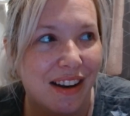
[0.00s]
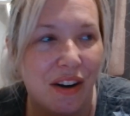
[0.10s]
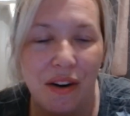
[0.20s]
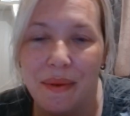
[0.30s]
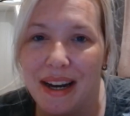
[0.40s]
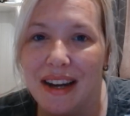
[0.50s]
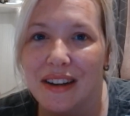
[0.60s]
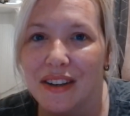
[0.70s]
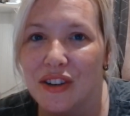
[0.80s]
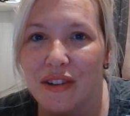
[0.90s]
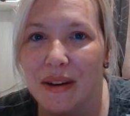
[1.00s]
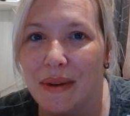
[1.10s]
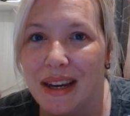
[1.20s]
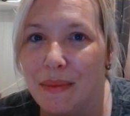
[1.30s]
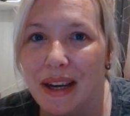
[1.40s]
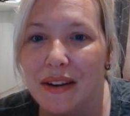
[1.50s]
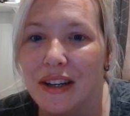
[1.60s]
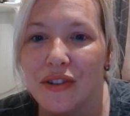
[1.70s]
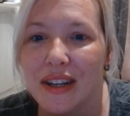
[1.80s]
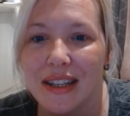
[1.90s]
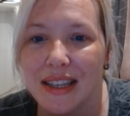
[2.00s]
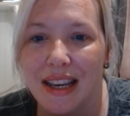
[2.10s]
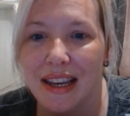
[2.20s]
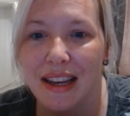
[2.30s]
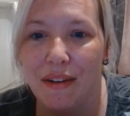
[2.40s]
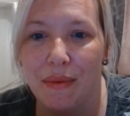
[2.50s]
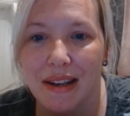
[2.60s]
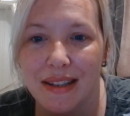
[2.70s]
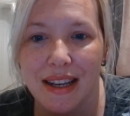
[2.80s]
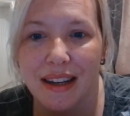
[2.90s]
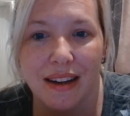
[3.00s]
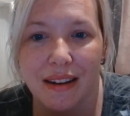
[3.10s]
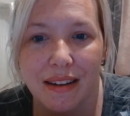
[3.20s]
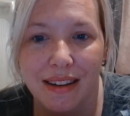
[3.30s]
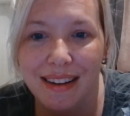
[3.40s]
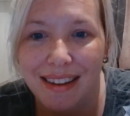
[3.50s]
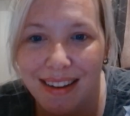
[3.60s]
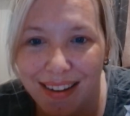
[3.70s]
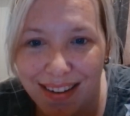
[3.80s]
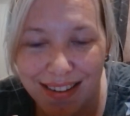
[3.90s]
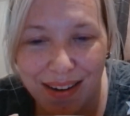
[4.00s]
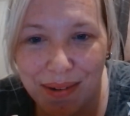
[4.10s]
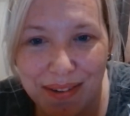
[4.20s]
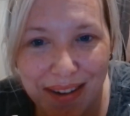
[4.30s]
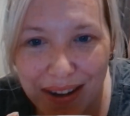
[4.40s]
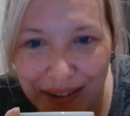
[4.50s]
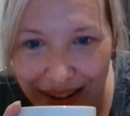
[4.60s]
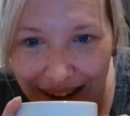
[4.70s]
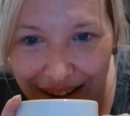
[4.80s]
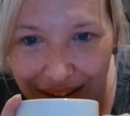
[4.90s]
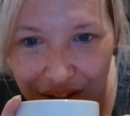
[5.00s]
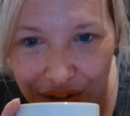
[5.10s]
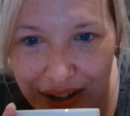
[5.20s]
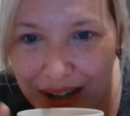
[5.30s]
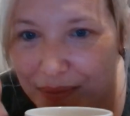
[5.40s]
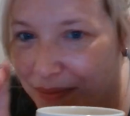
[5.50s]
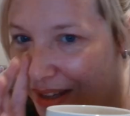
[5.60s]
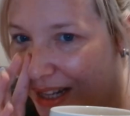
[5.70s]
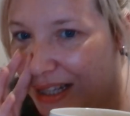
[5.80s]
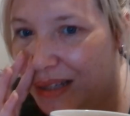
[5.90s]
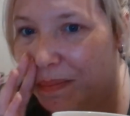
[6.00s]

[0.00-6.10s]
oh, in our country, we only drink tea if we're sick. Like, well, no, in our country, it's